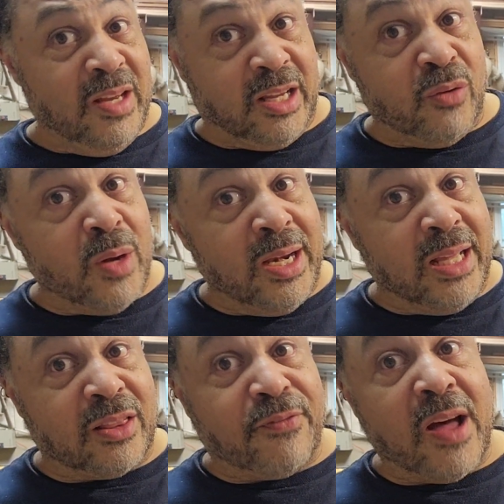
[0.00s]
they're getting ready to
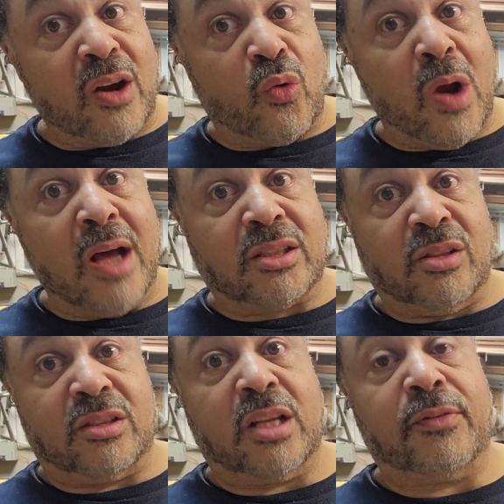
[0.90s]
get the final
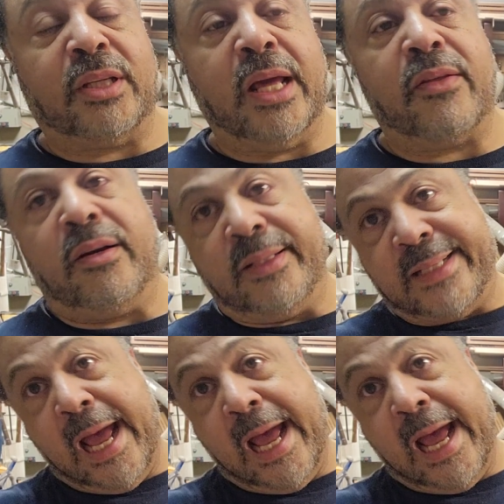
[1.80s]
roster stuff together.